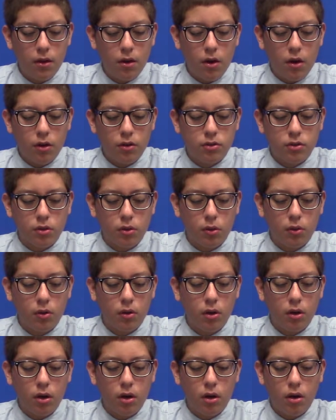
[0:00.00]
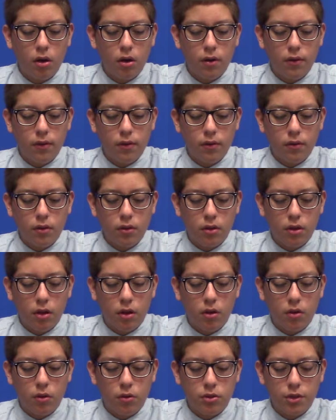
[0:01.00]
Also,
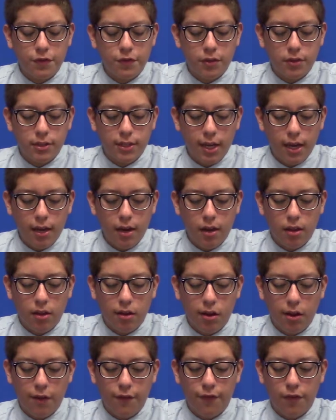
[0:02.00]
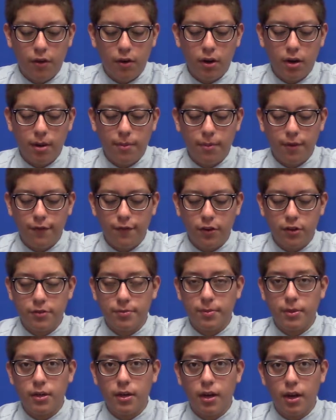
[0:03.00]
the Coastal Society is looking for incoming
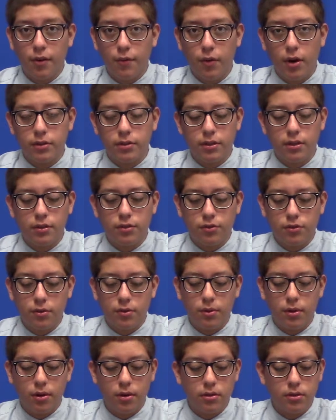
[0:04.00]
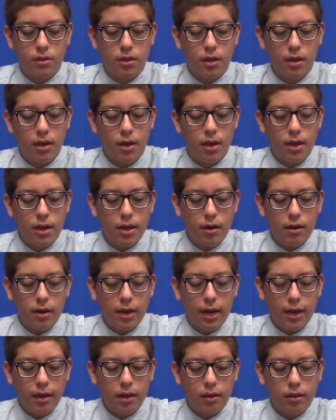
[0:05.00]
freshmen and rising juniors,
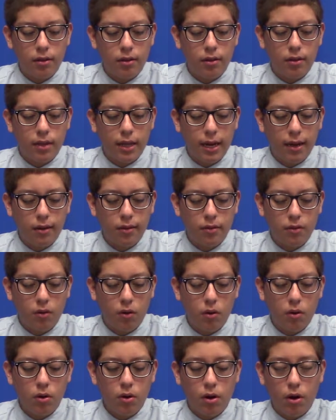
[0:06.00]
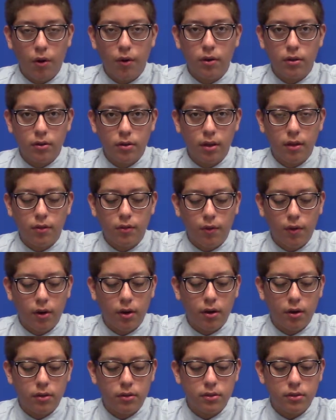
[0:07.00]
that is in 9th or current 10th
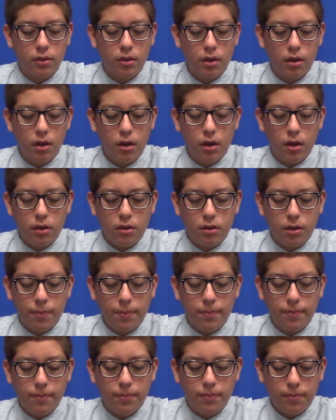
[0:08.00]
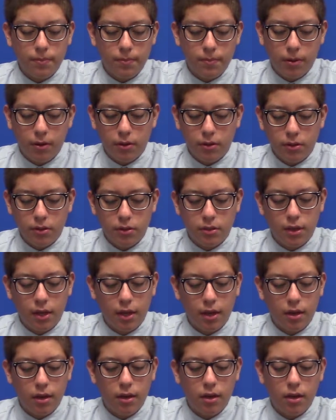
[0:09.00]
graders, to
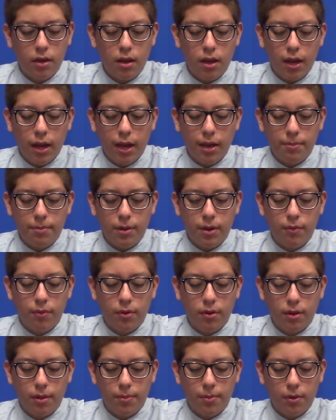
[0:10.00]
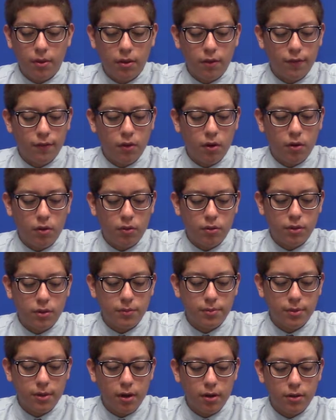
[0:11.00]
partake and be recipients of the
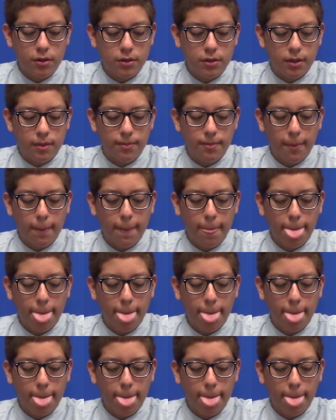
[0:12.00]
COSIP scholarship.